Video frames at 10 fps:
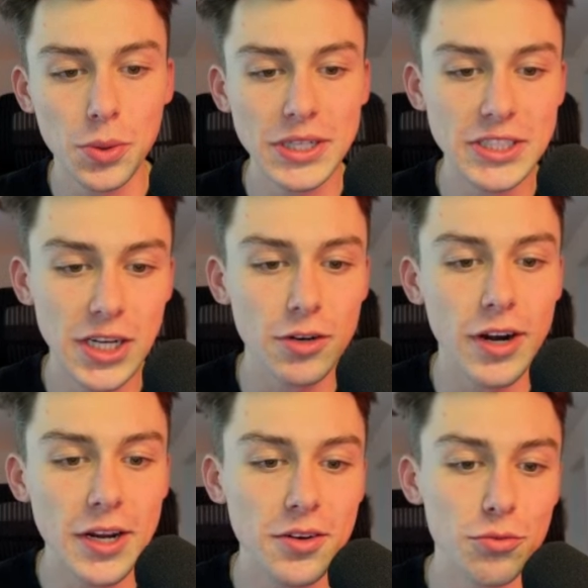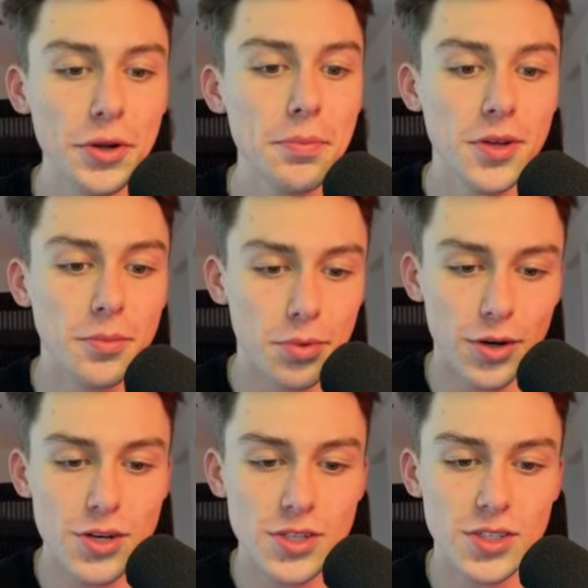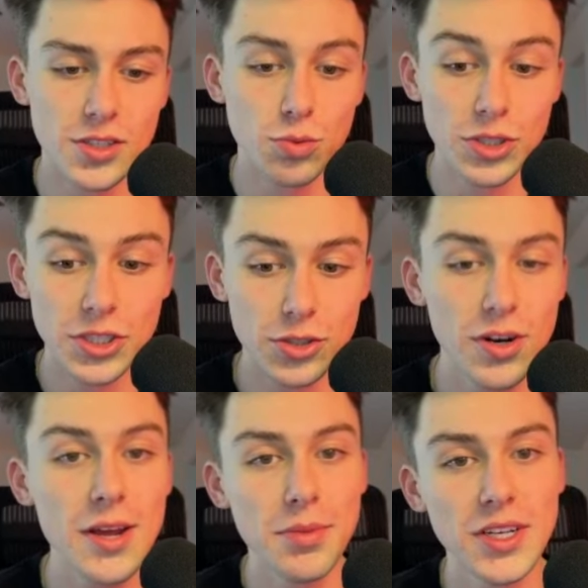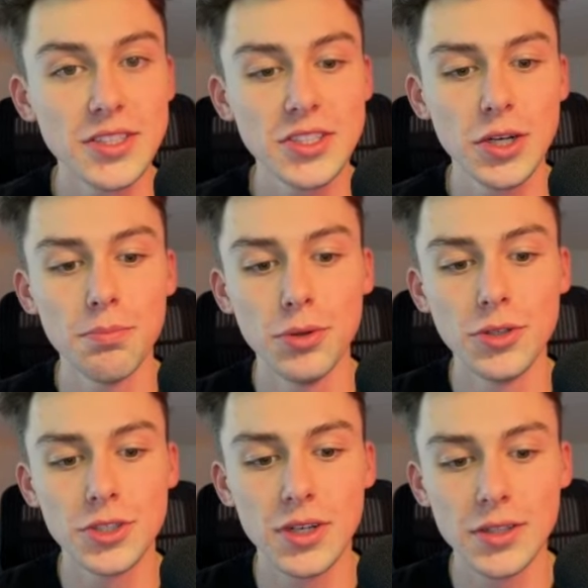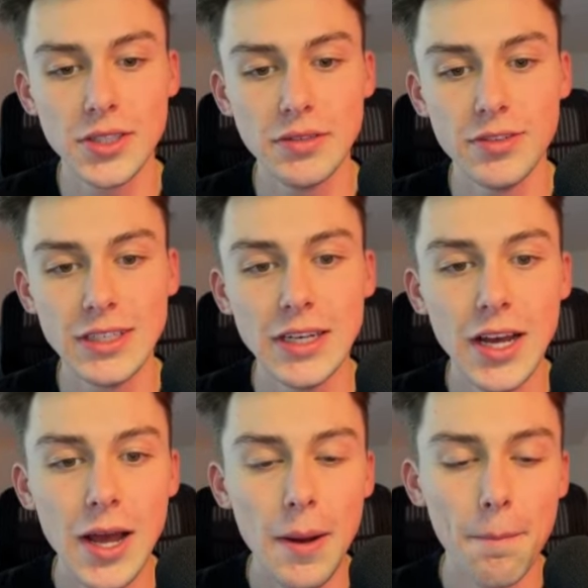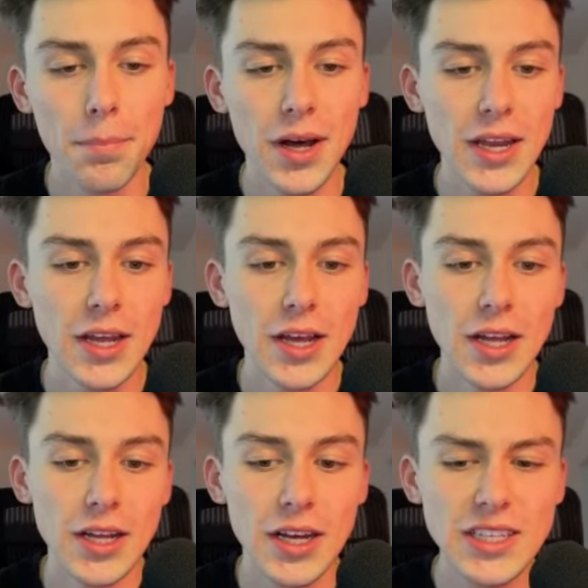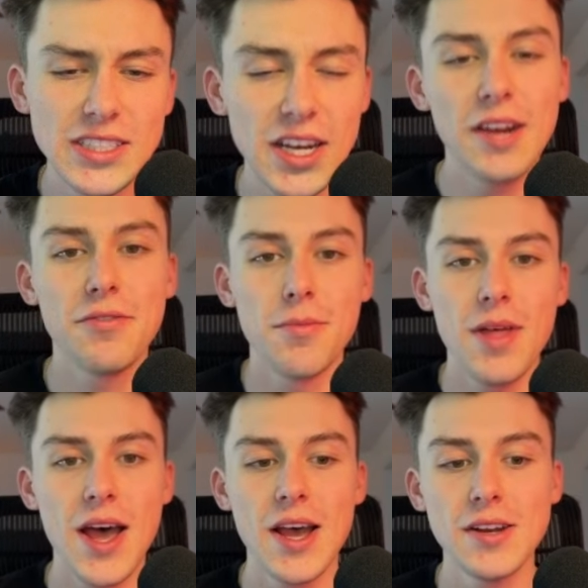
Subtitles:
generate repeat purchases, which is great because it's going to boost your LTV. But aside from that,